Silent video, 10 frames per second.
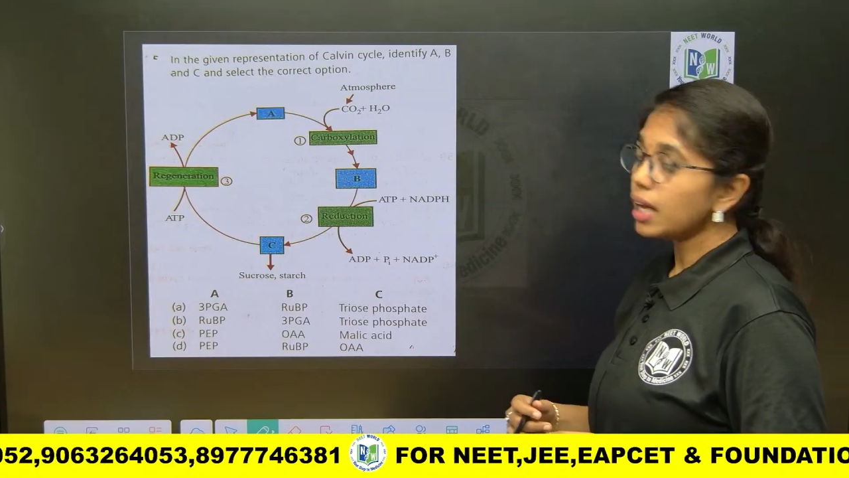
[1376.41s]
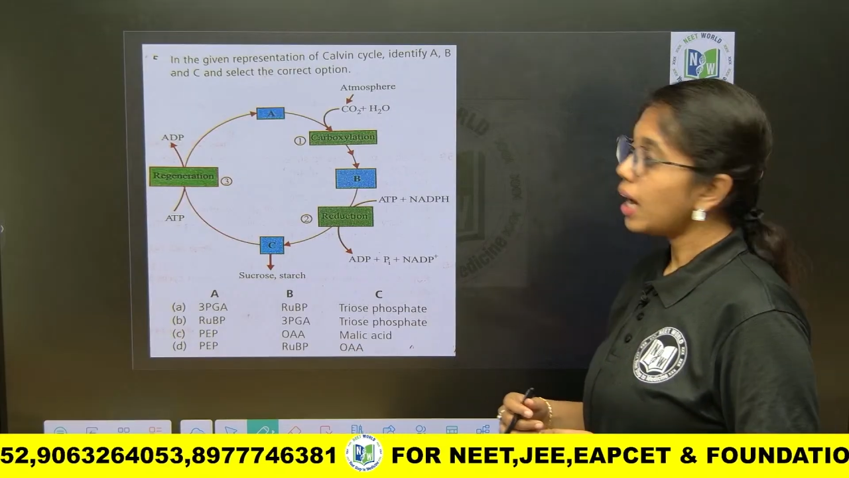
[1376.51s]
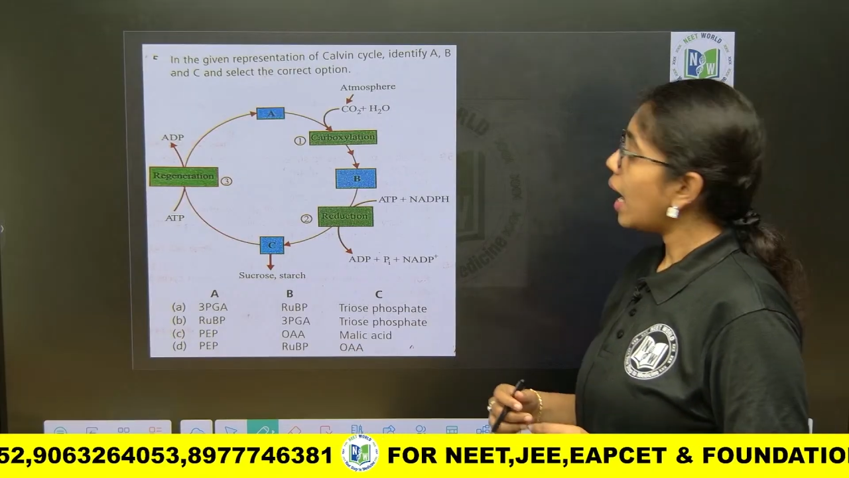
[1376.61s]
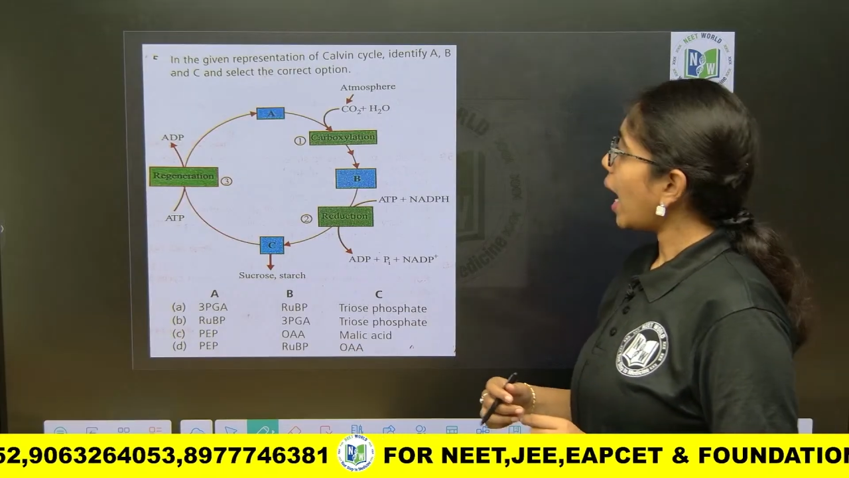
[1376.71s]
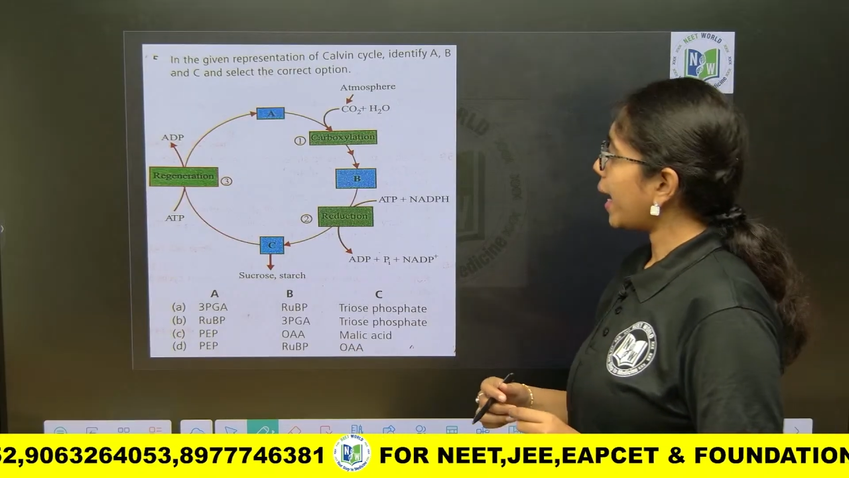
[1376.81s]

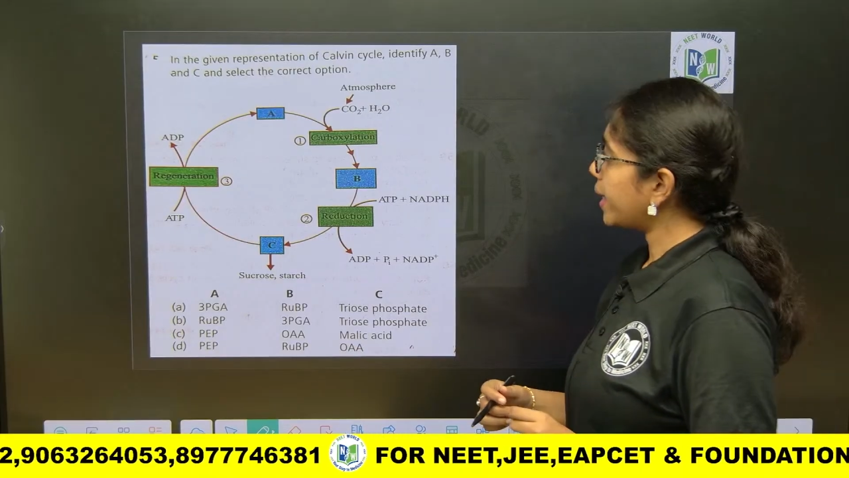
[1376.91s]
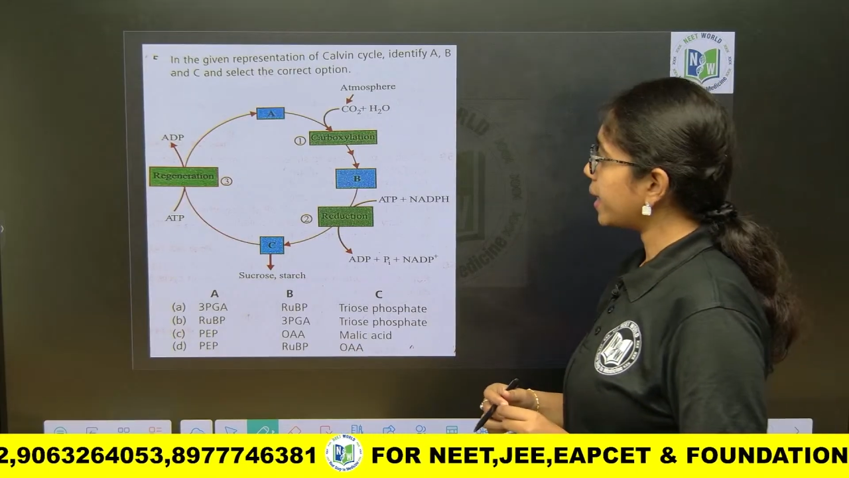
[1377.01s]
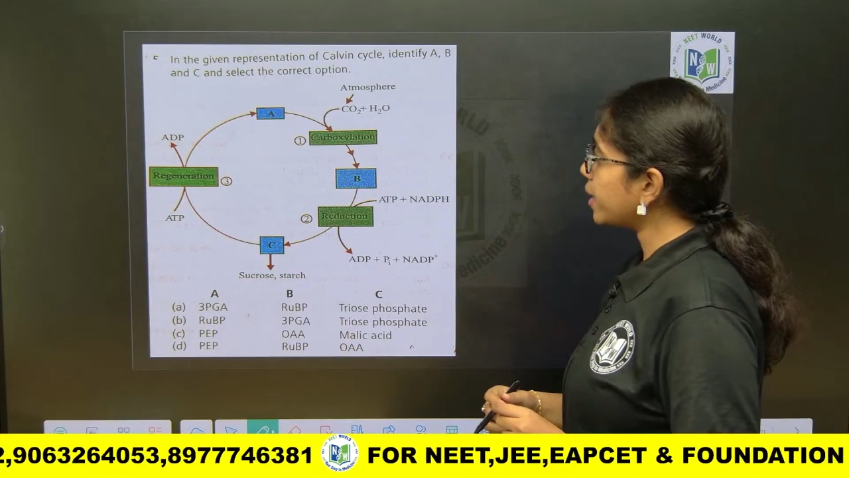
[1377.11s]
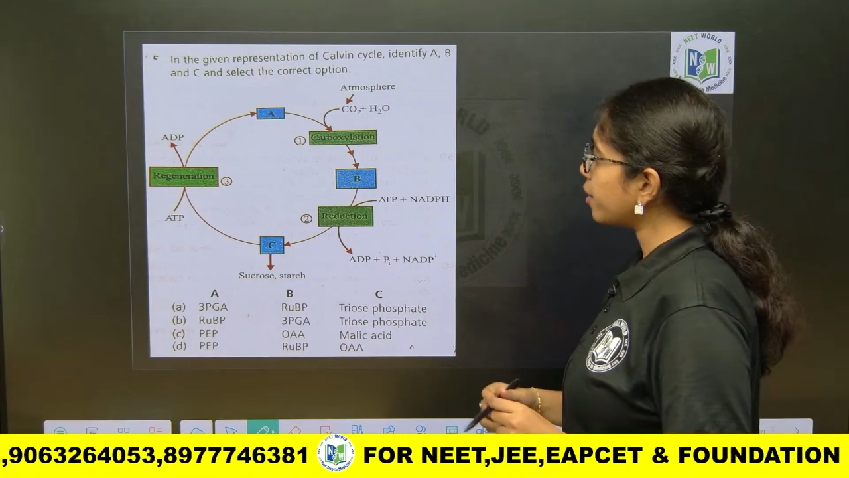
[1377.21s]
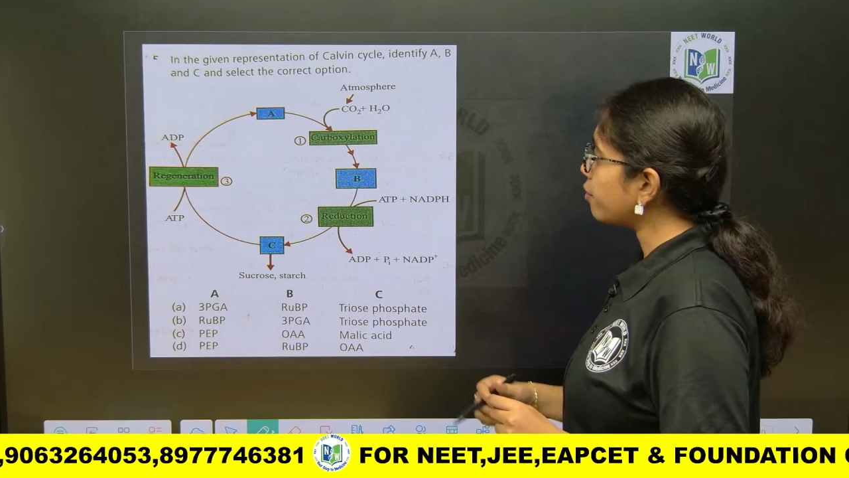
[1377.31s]

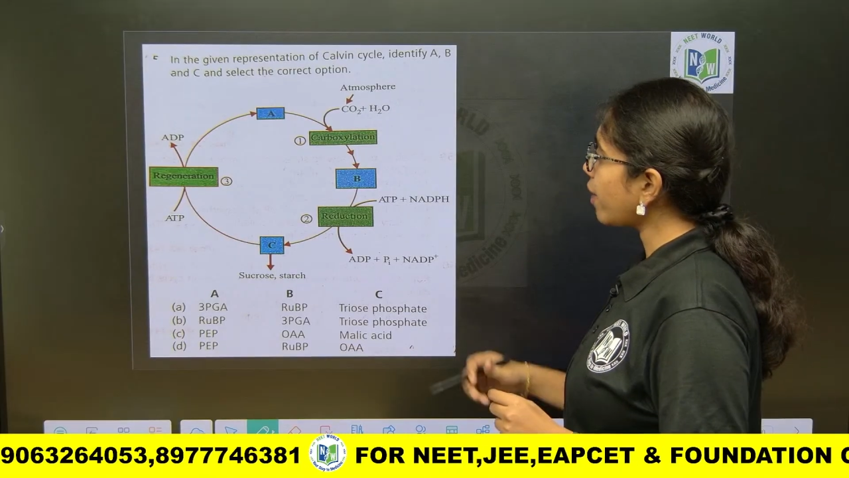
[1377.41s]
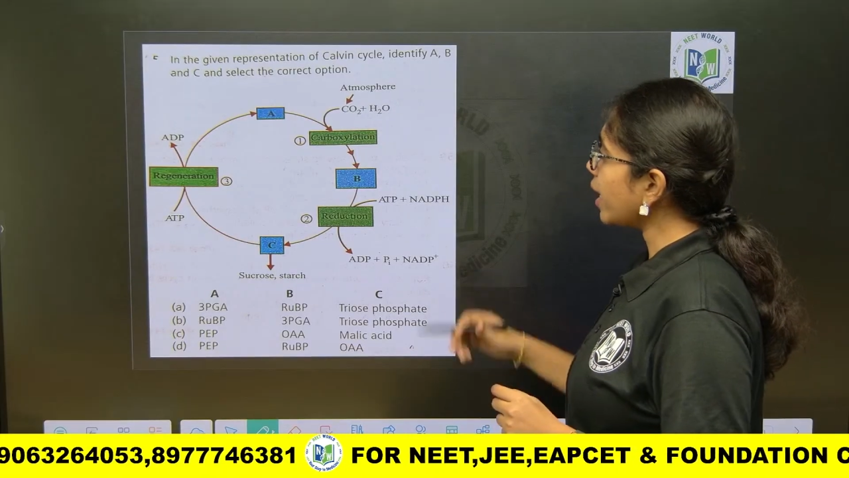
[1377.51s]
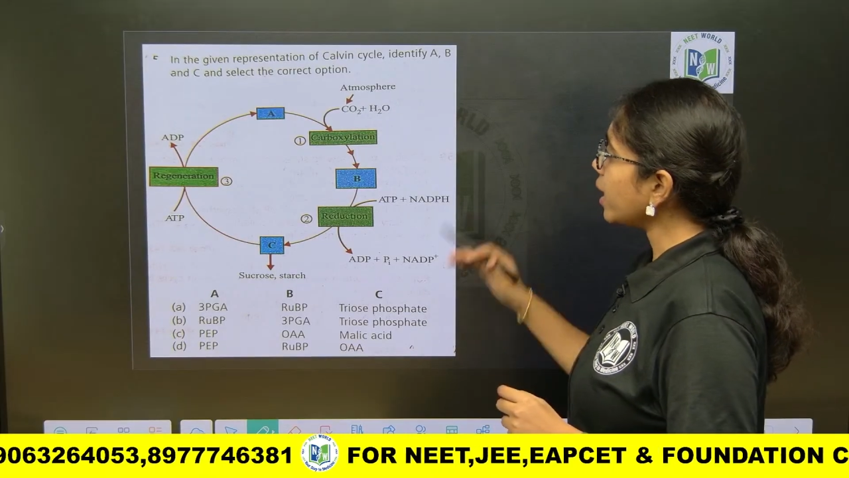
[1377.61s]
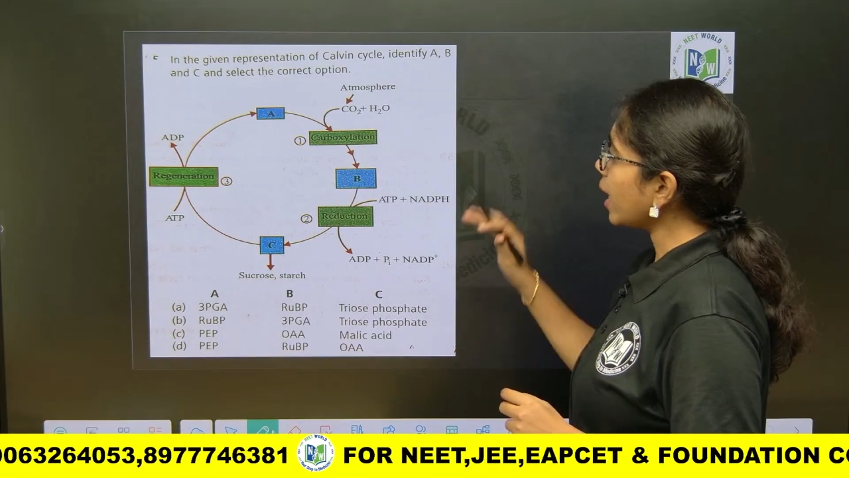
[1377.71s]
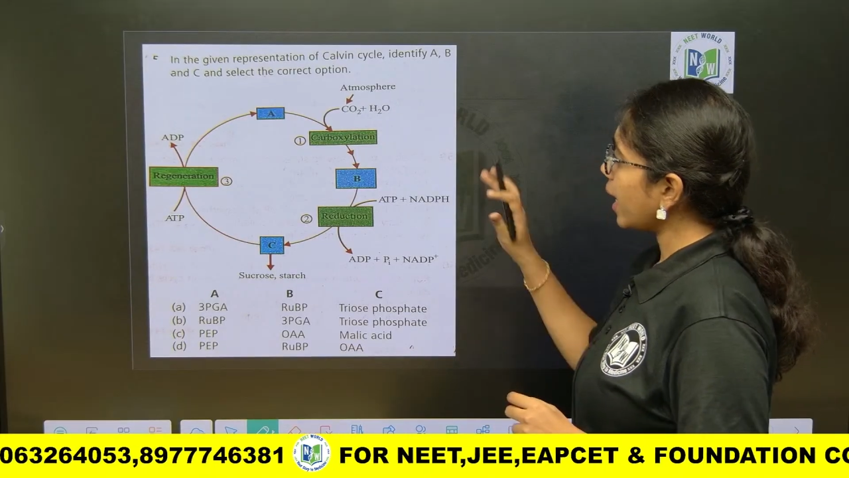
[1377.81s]
identify
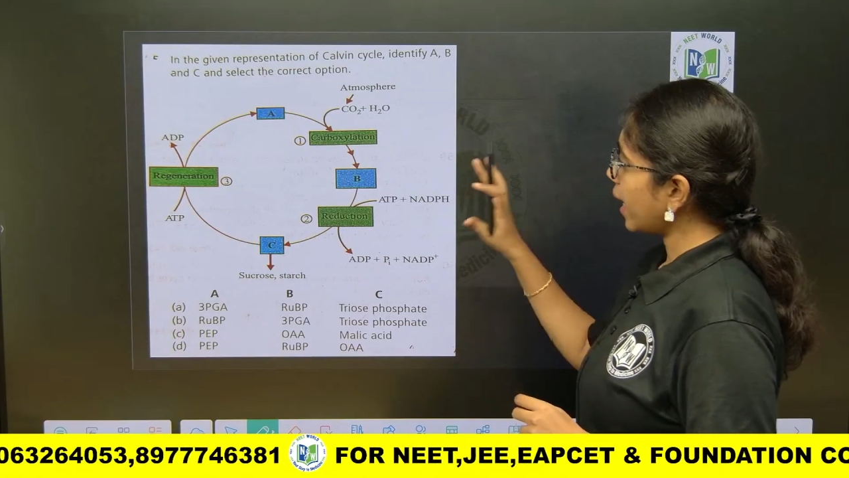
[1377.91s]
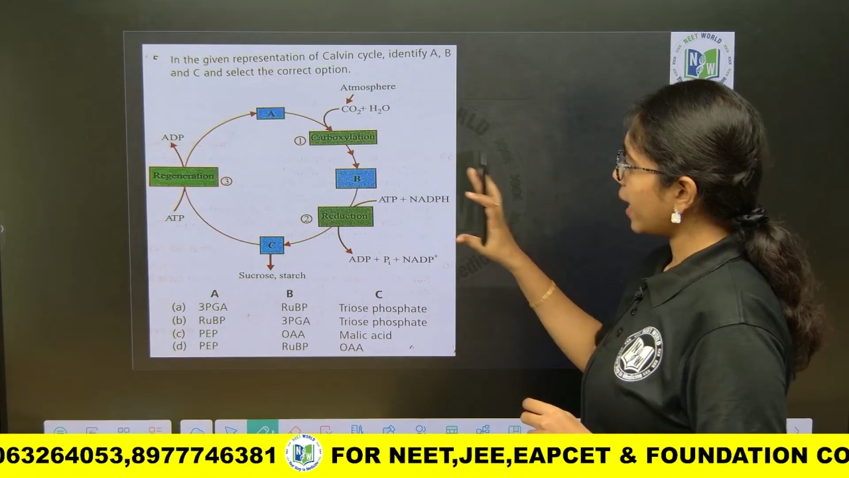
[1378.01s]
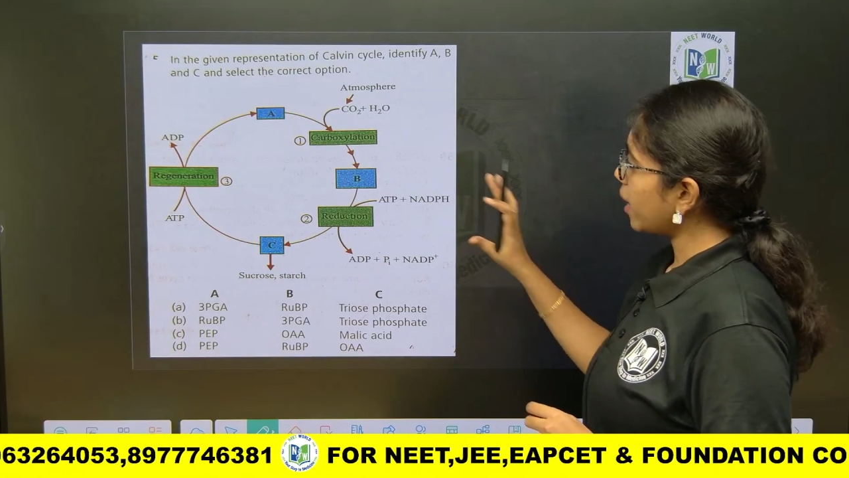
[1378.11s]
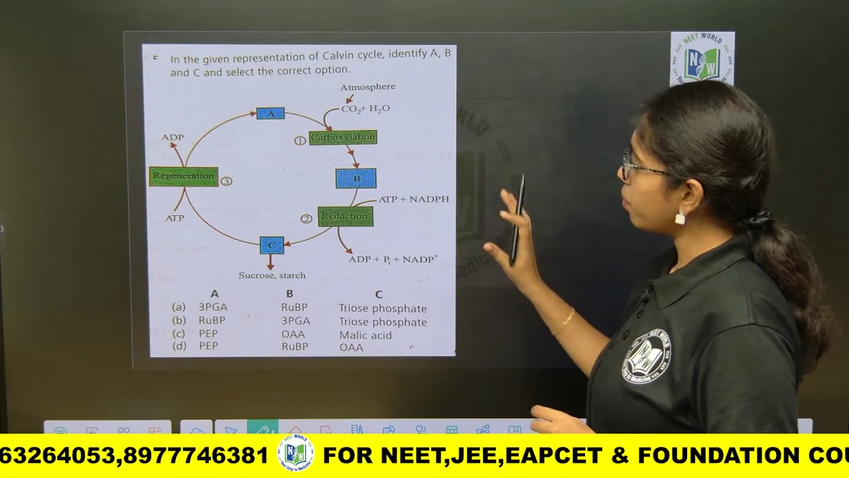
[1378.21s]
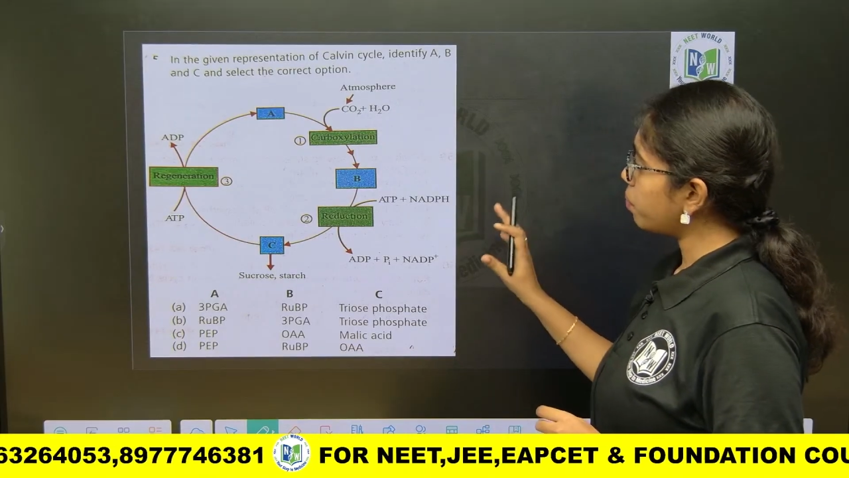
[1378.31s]
A,